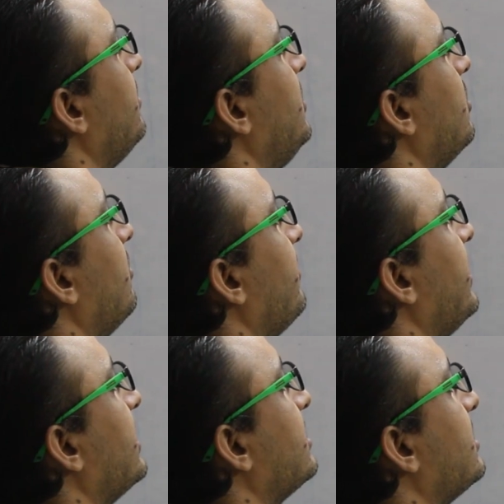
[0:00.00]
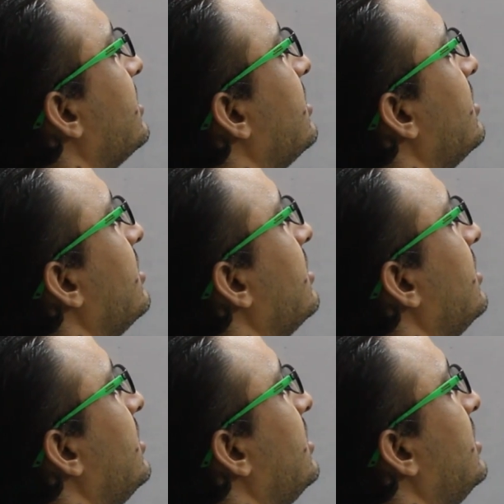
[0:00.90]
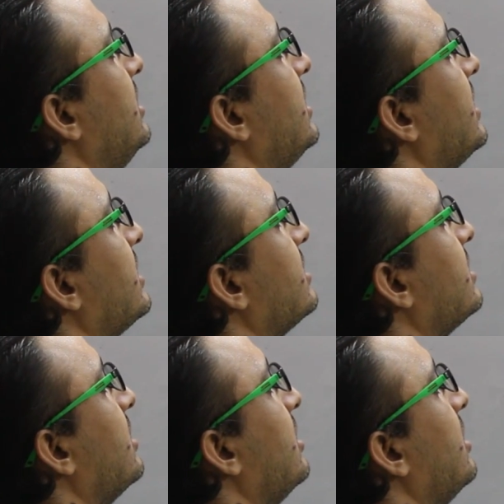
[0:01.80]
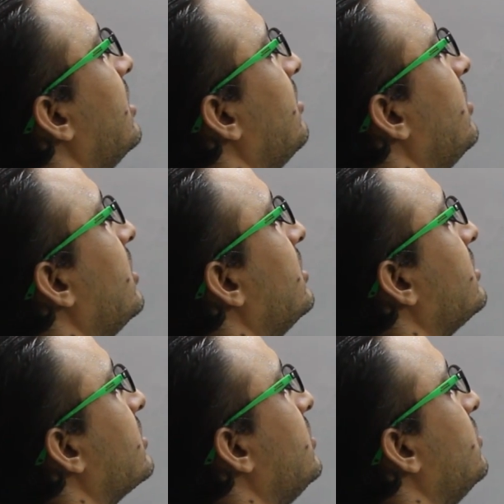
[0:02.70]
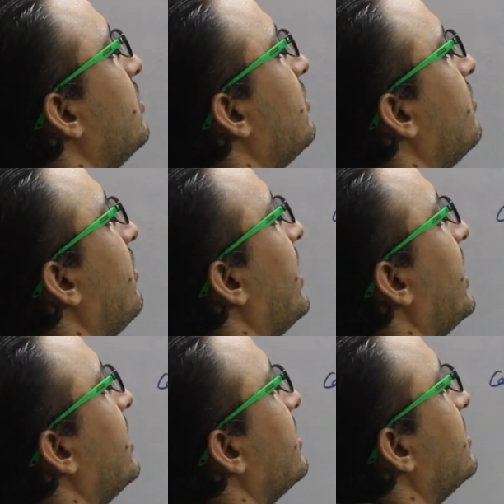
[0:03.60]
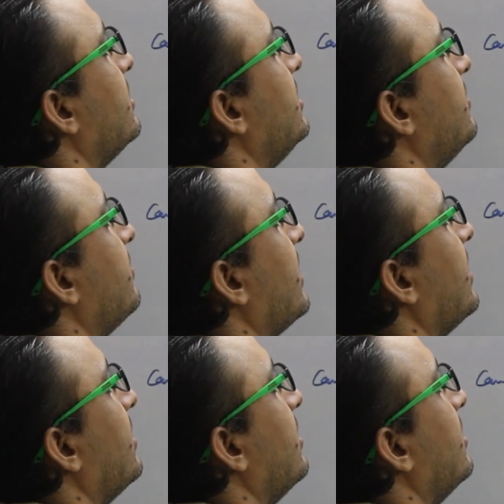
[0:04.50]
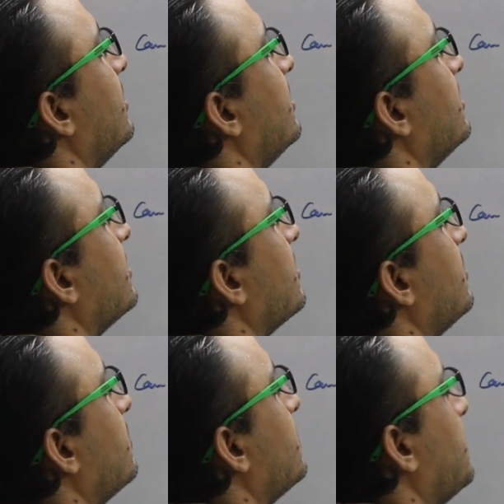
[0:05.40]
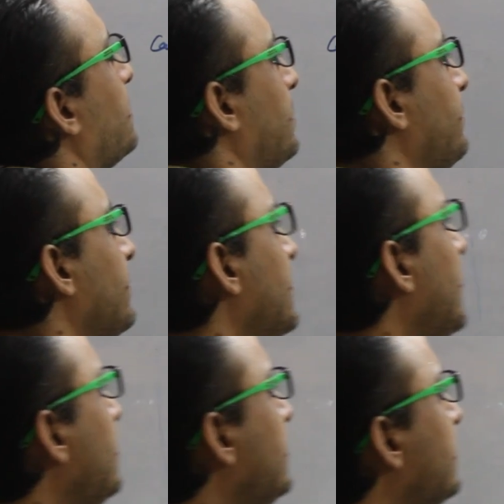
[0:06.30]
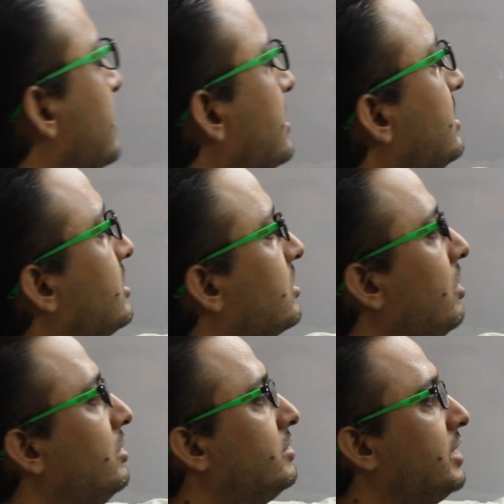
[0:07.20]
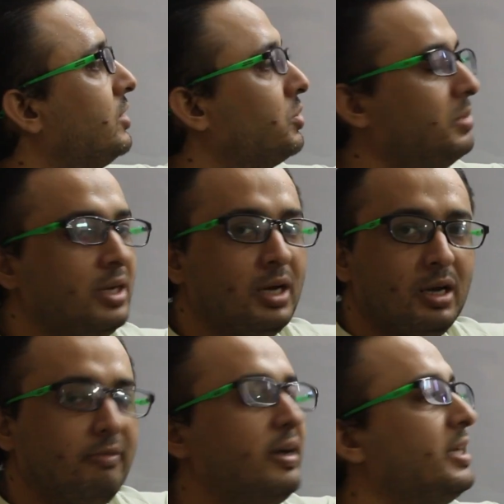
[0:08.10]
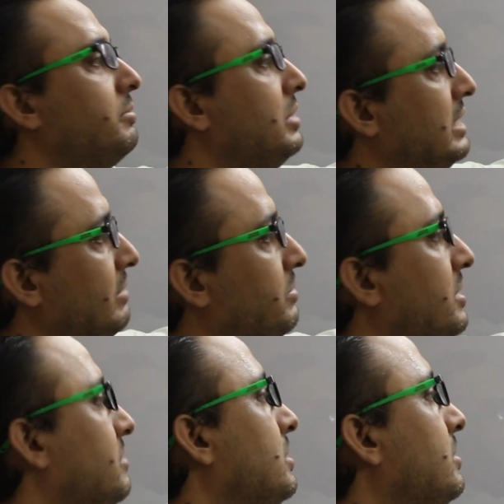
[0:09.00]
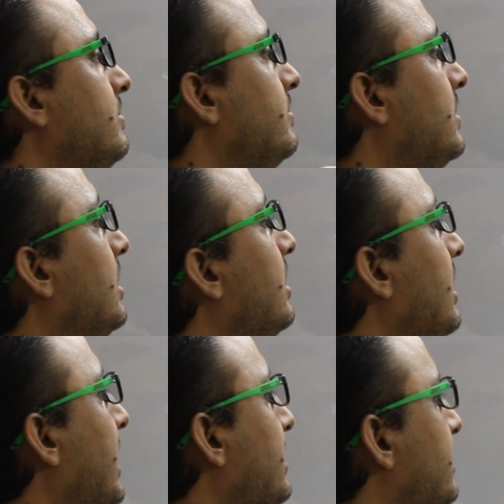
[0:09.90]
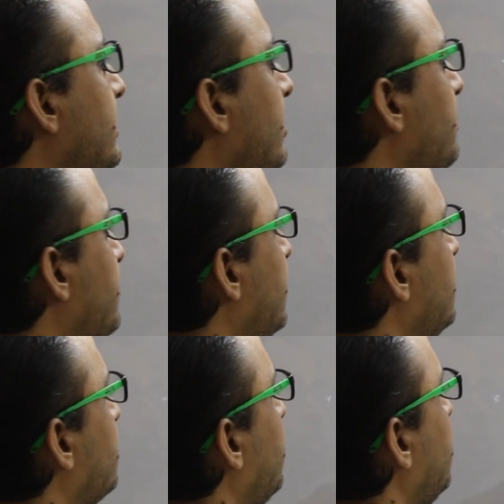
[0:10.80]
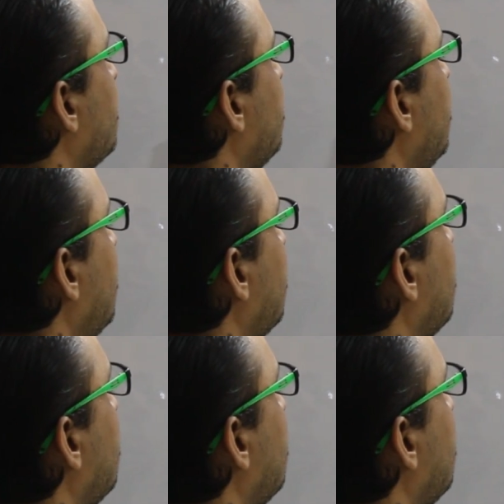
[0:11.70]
p of x dx plus q of y dy is equal to 0, then this is said to be variable separable, and its solution is going to be,